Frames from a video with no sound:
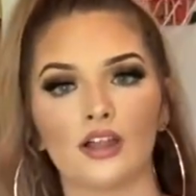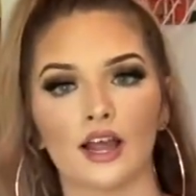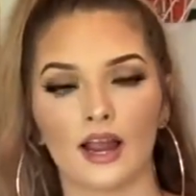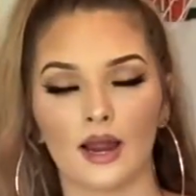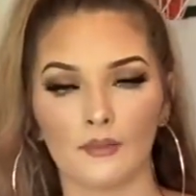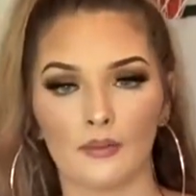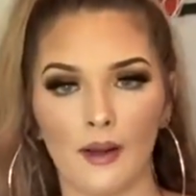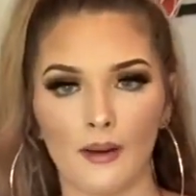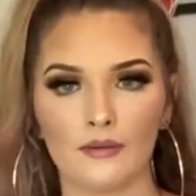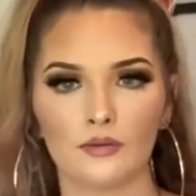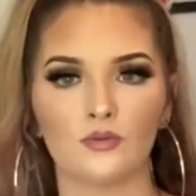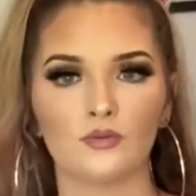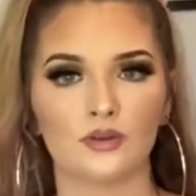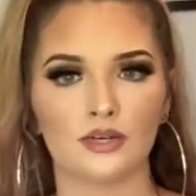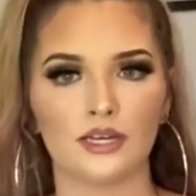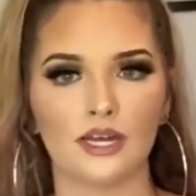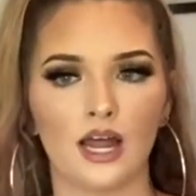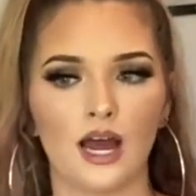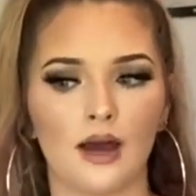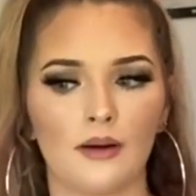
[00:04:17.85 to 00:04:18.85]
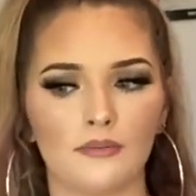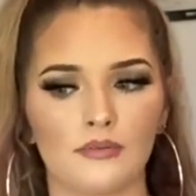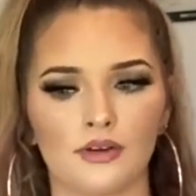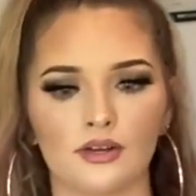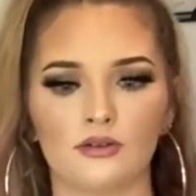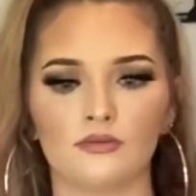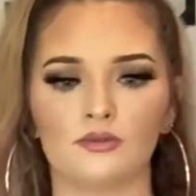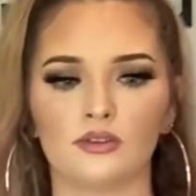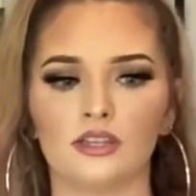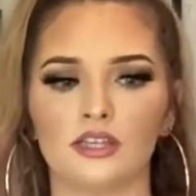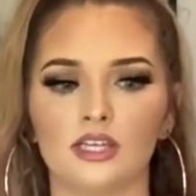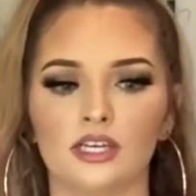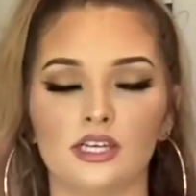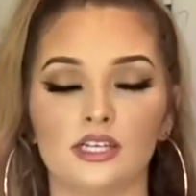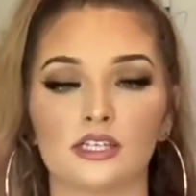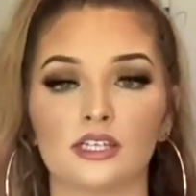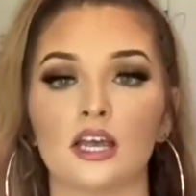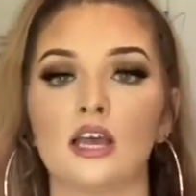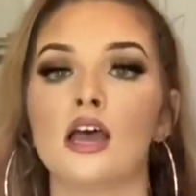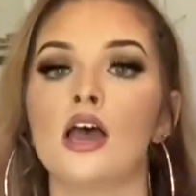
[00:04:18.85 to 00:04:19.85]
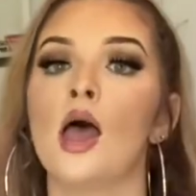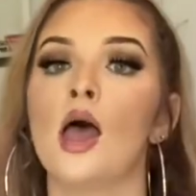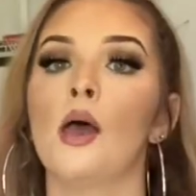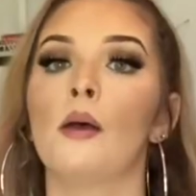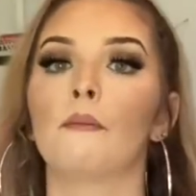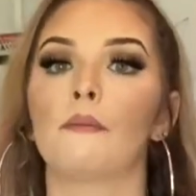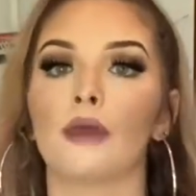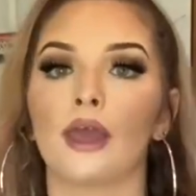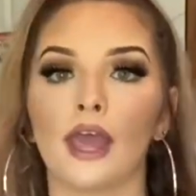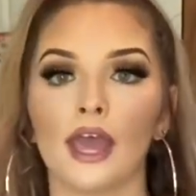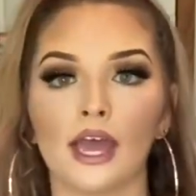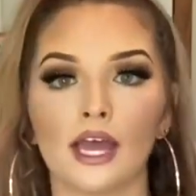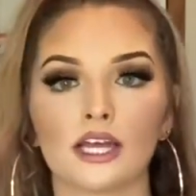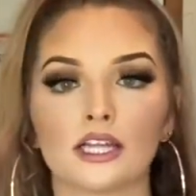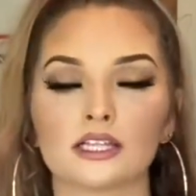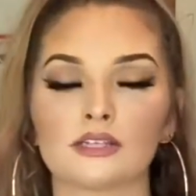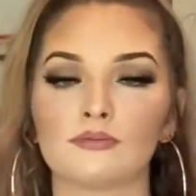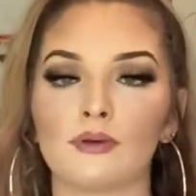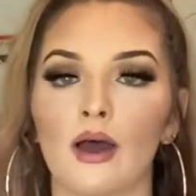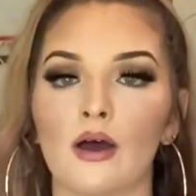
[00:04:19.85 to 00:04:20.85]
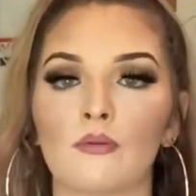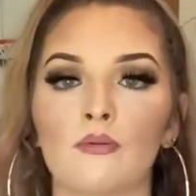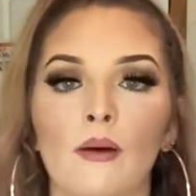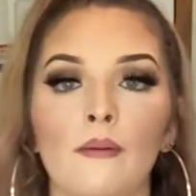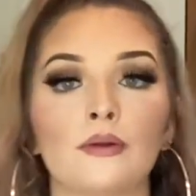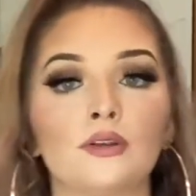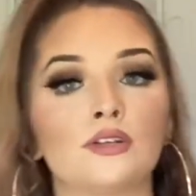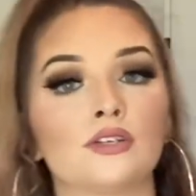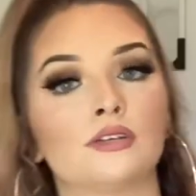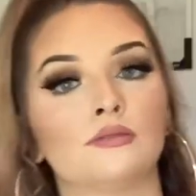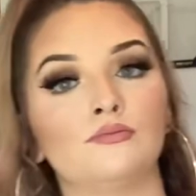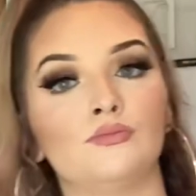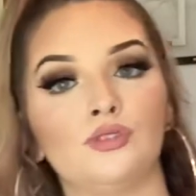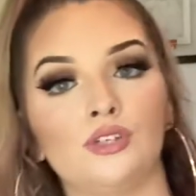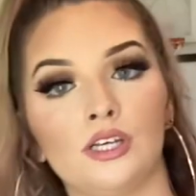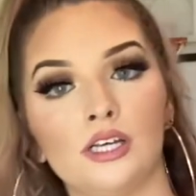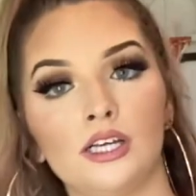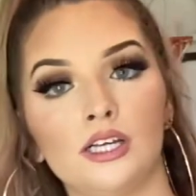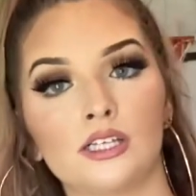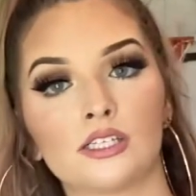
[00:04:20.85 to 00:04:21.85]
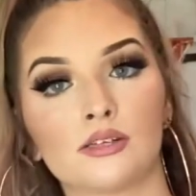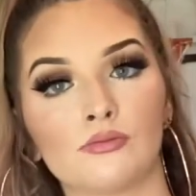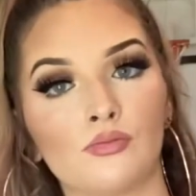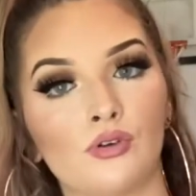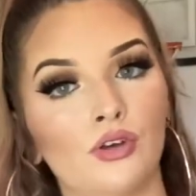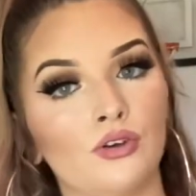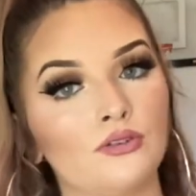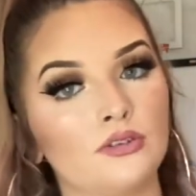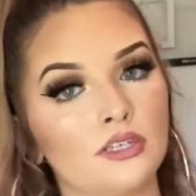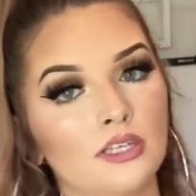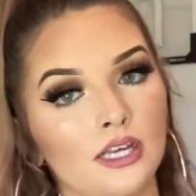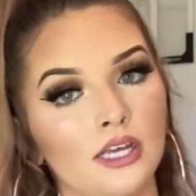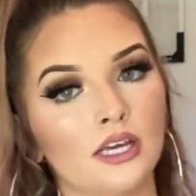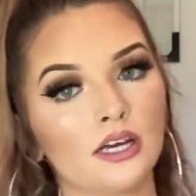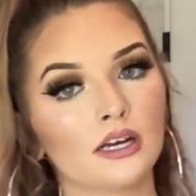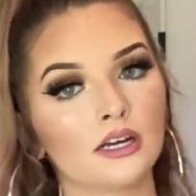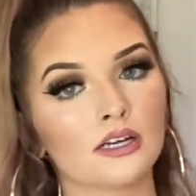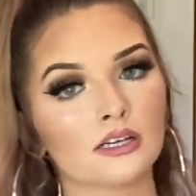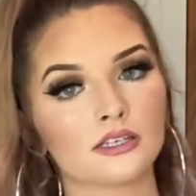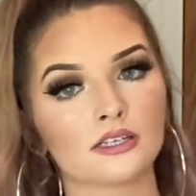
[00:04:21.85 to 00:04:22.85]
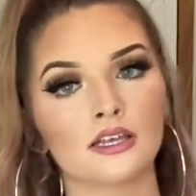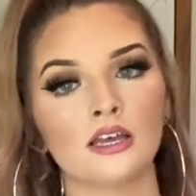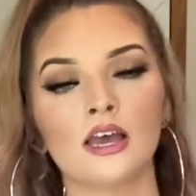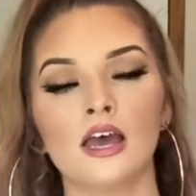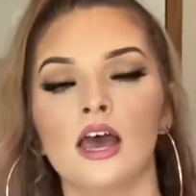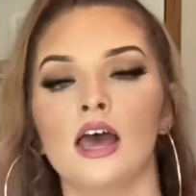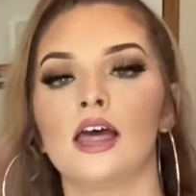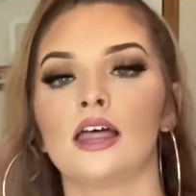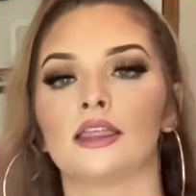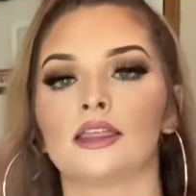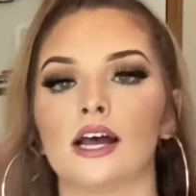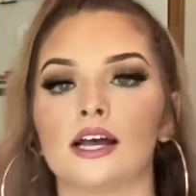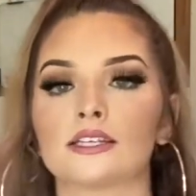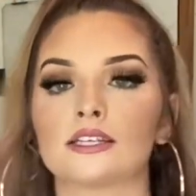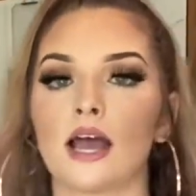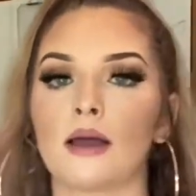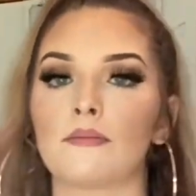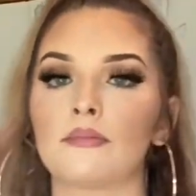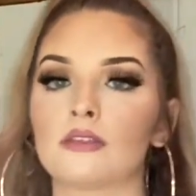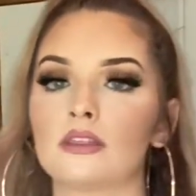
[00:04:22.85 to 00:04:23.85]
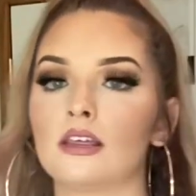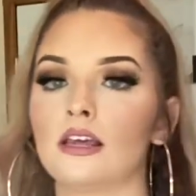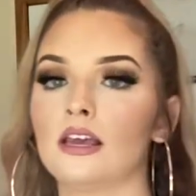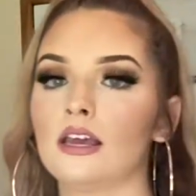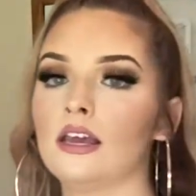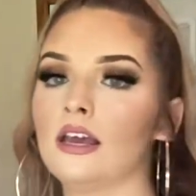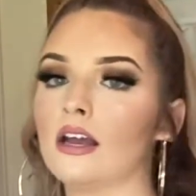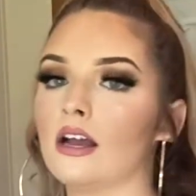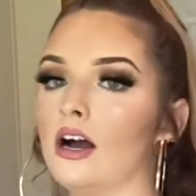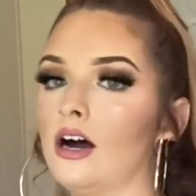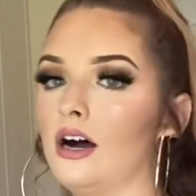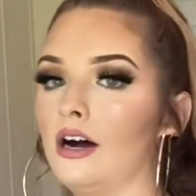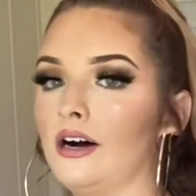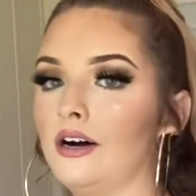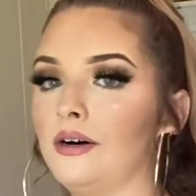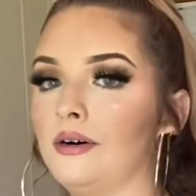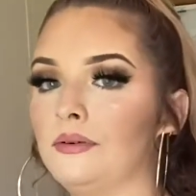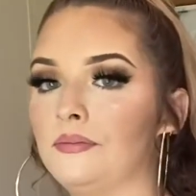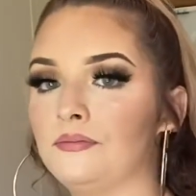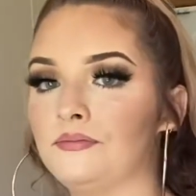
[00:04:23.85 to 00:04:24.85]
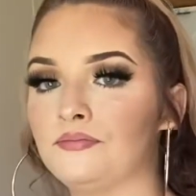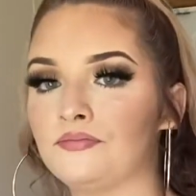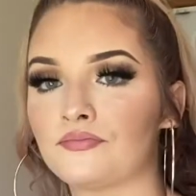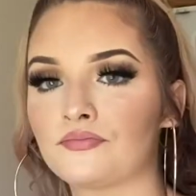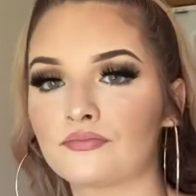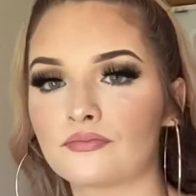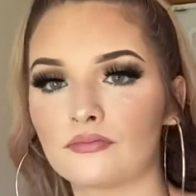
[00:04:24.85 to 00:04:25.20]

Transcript: Like I probably would not put it with these pants, but I would probably do some jeans, some cute sneakers, that type of thing. Um,